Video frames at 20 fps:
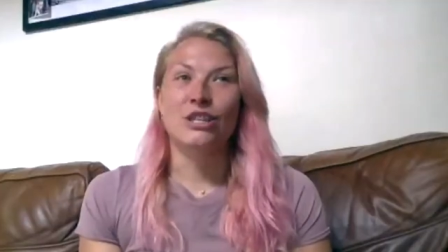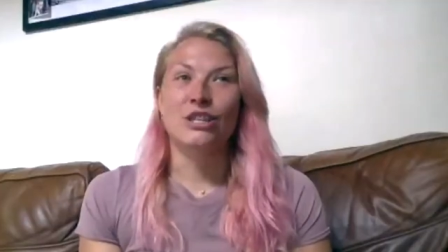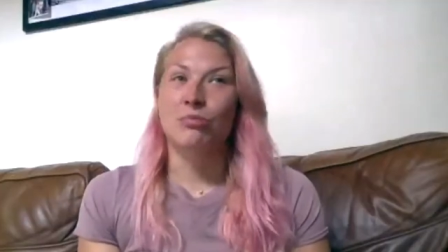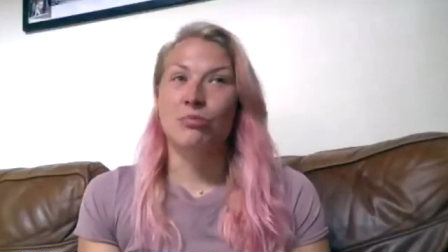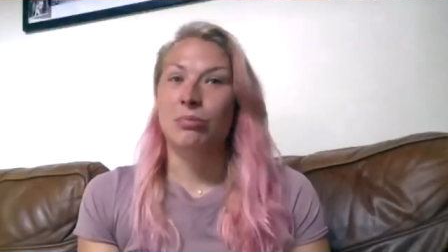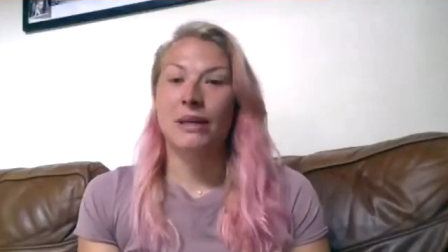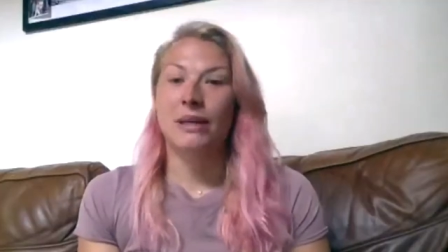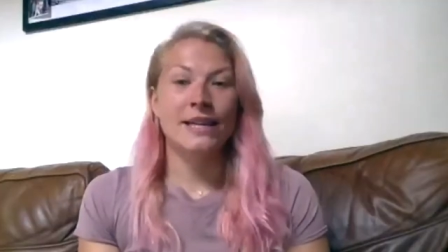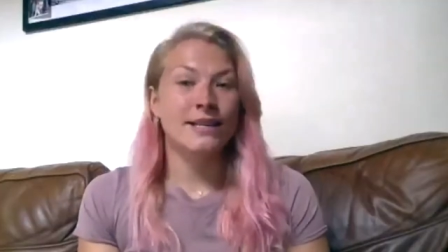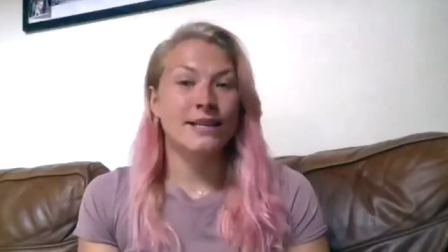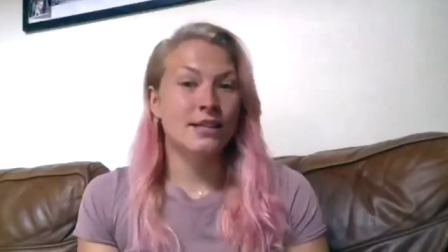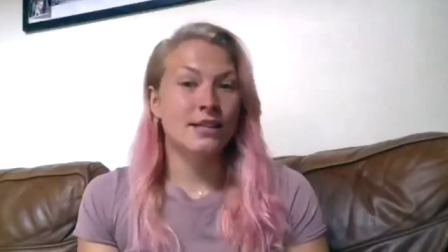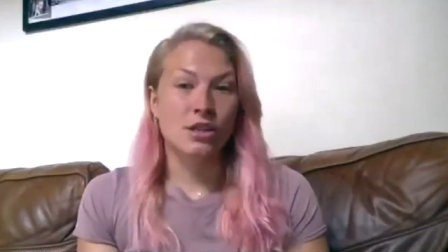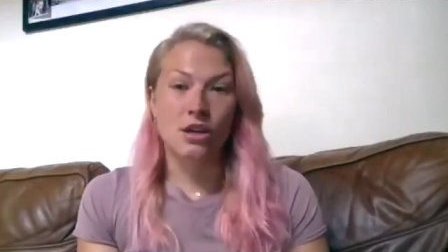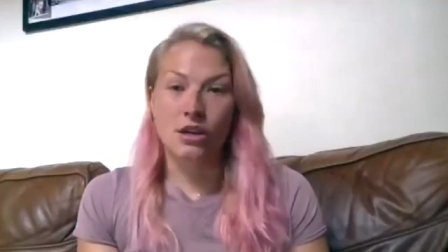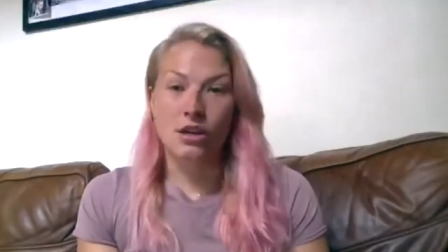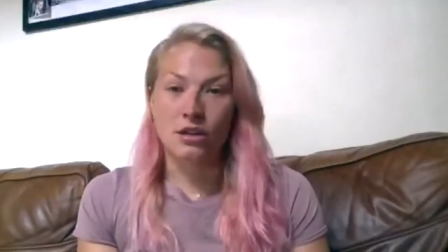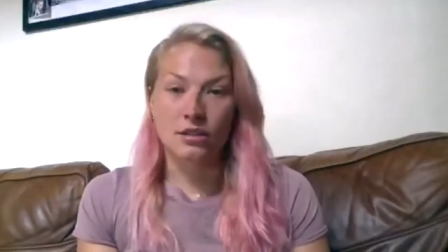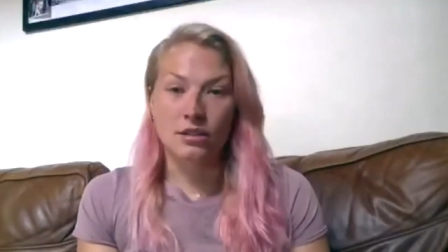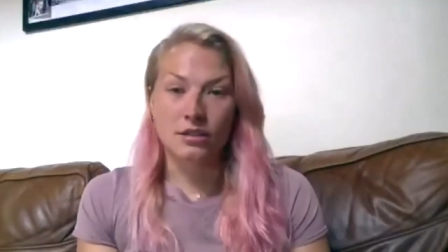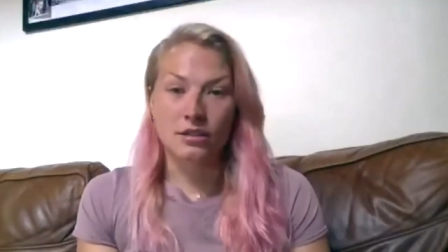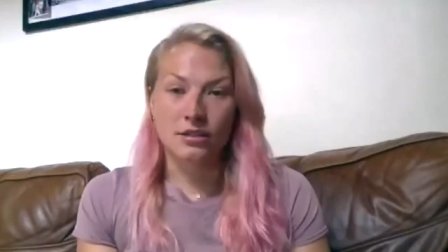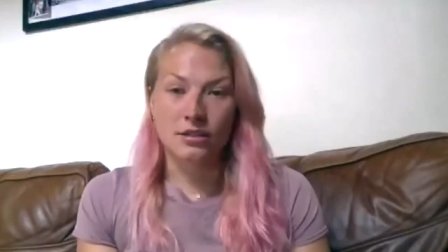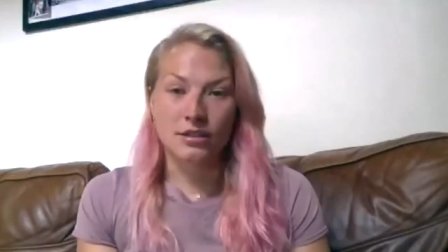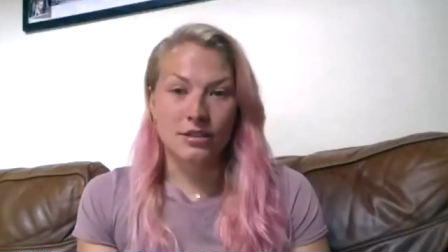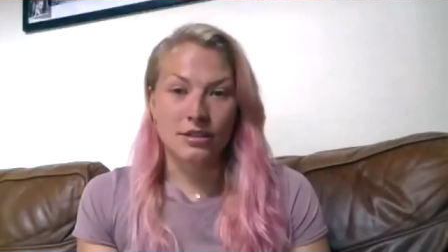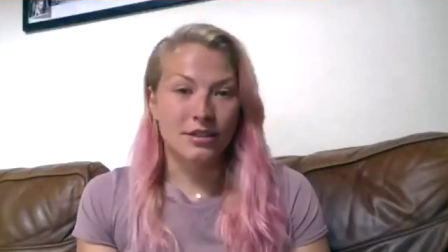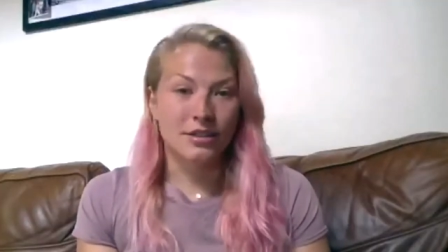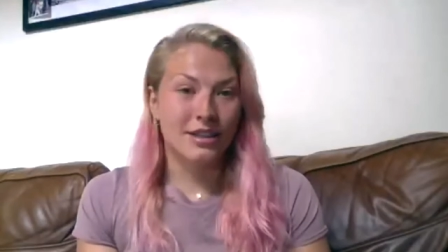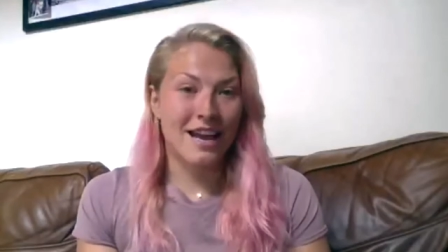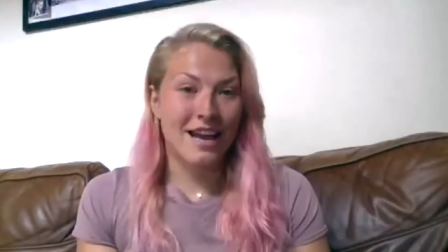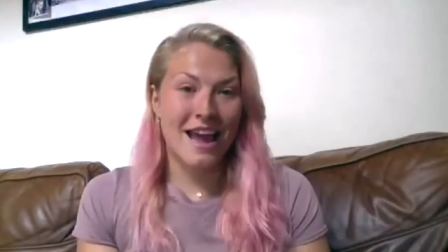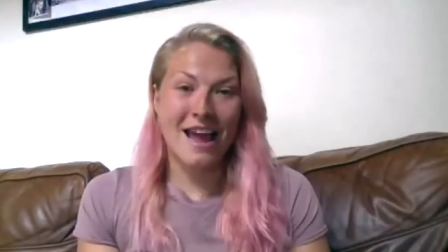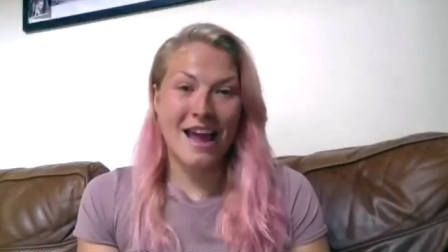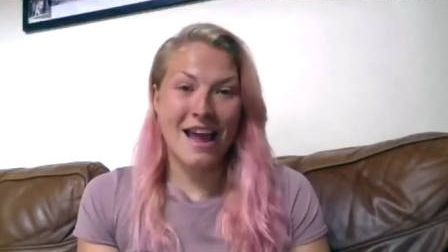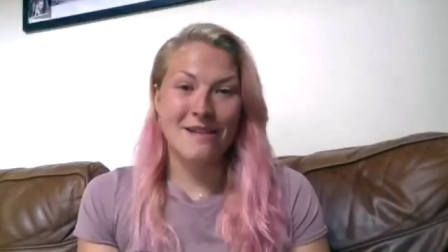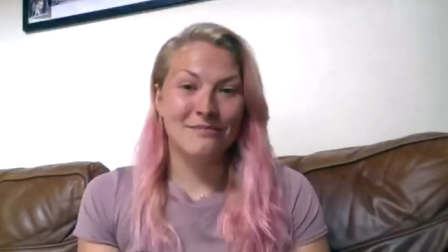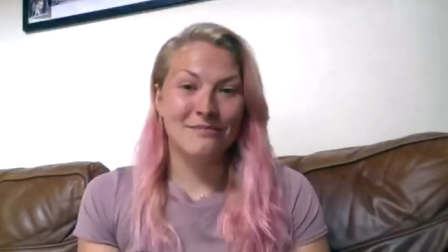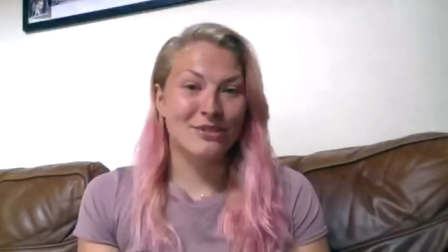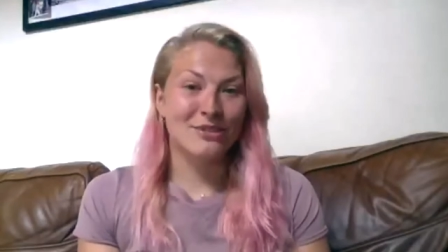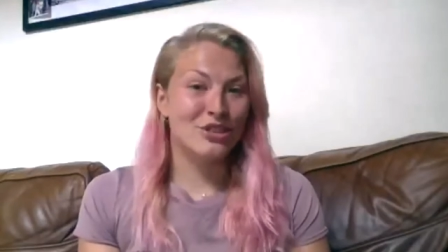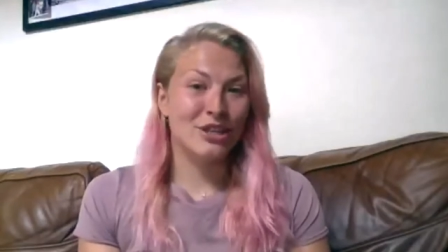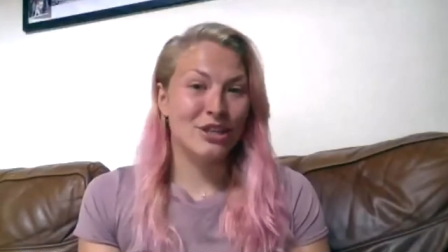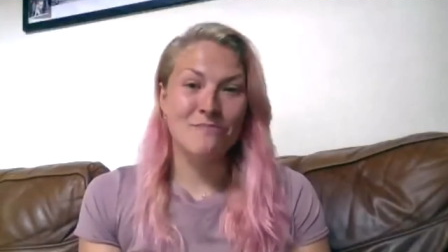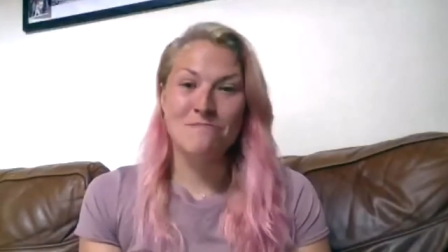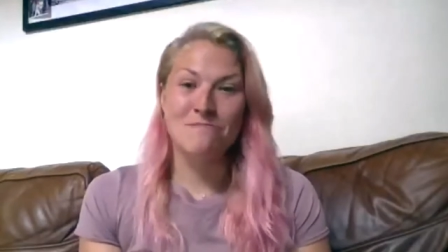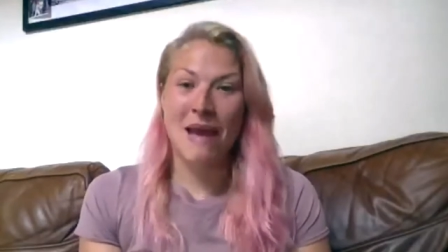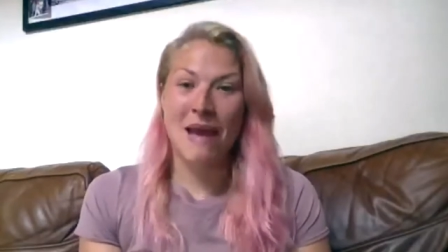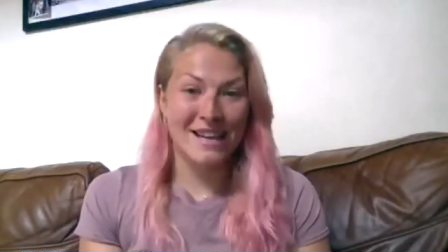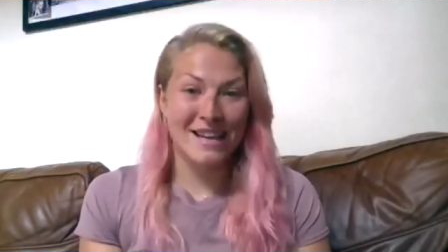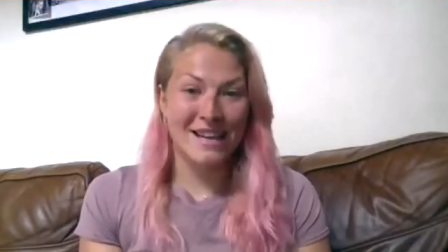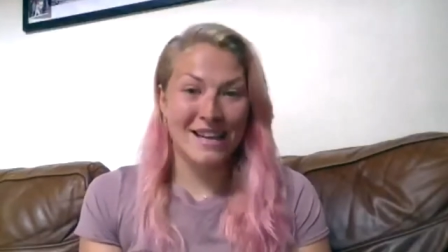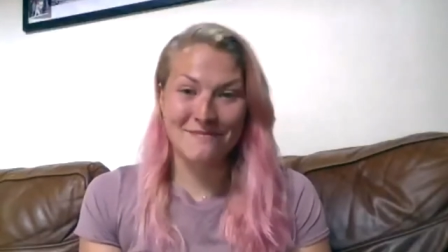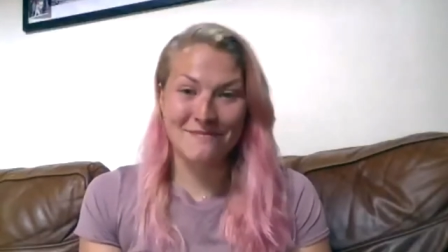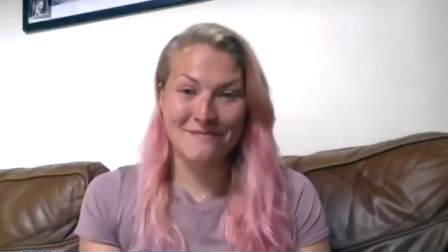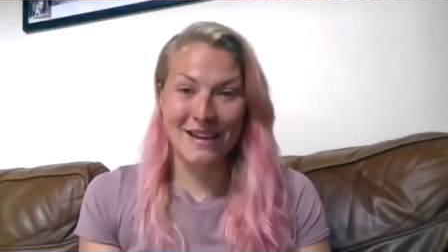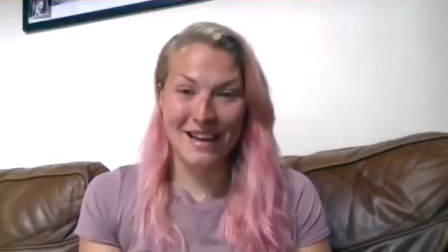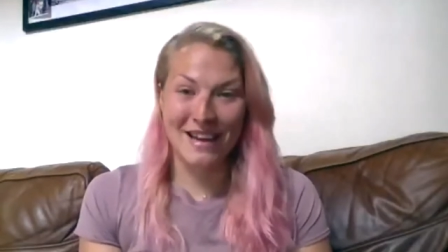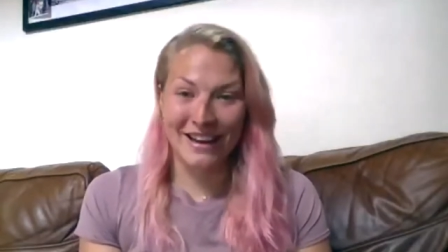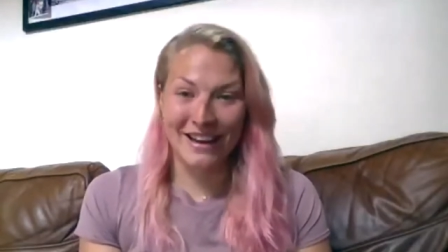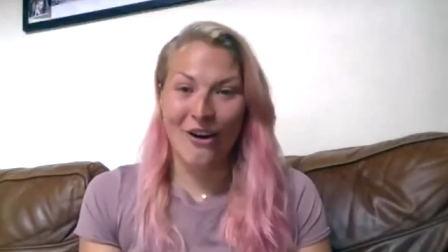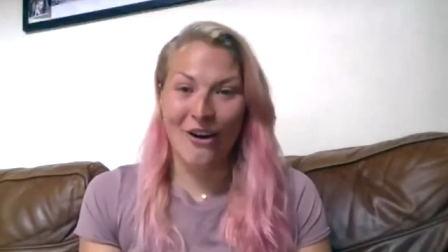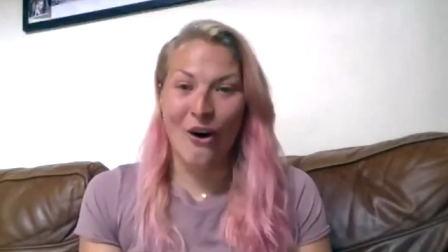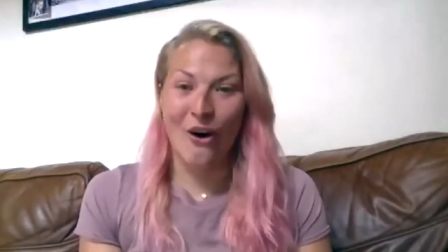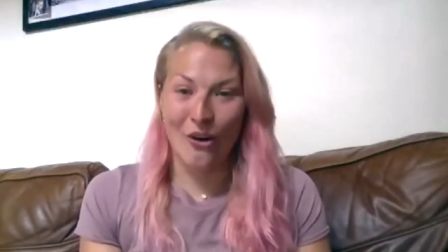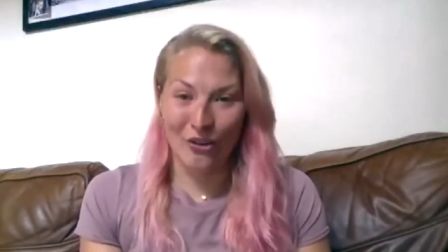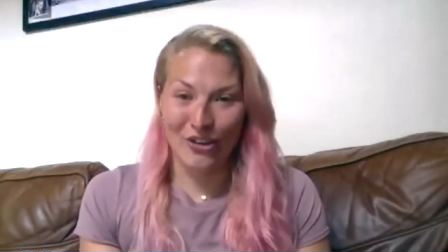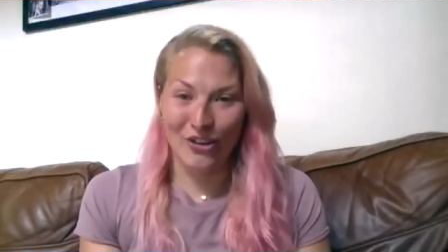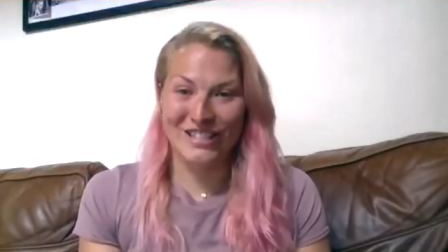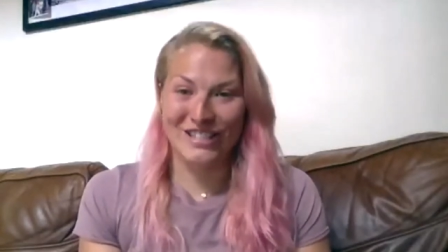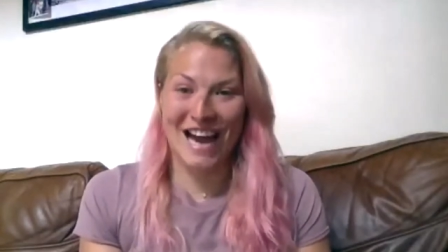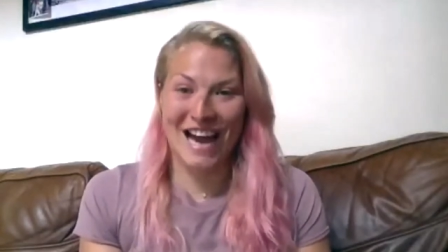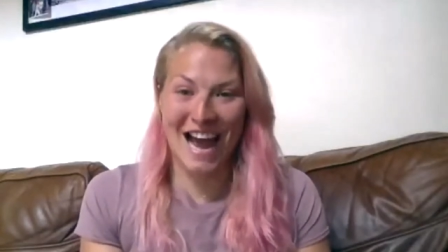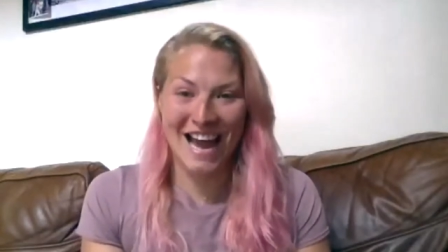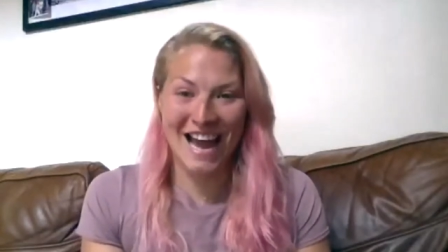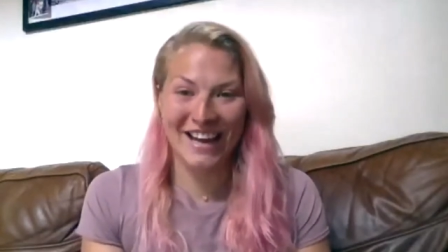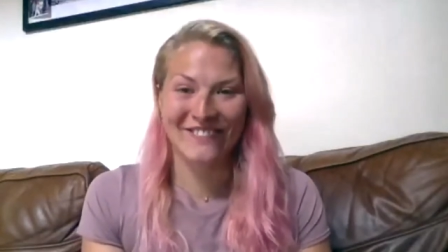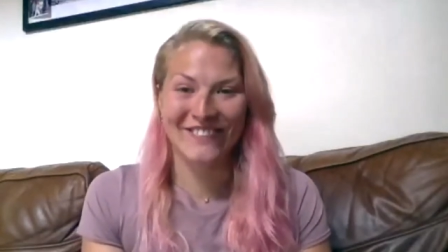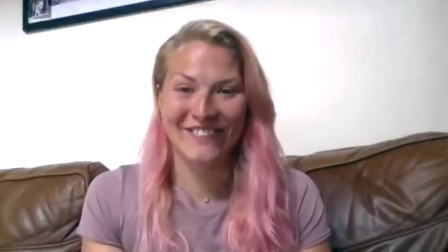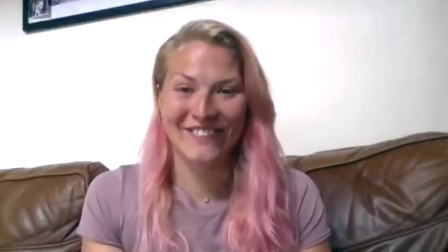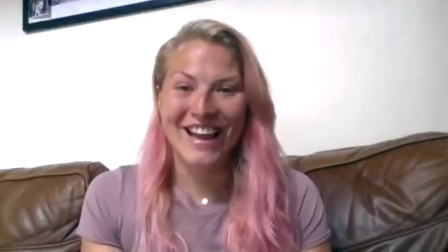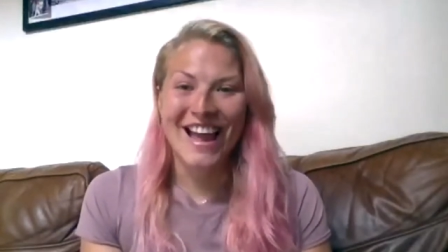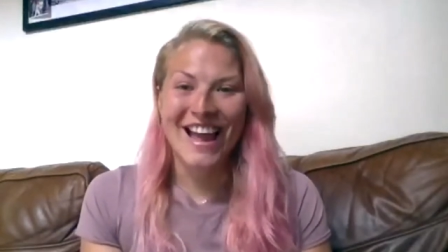She pees a lot. Um, she mays at me all the time.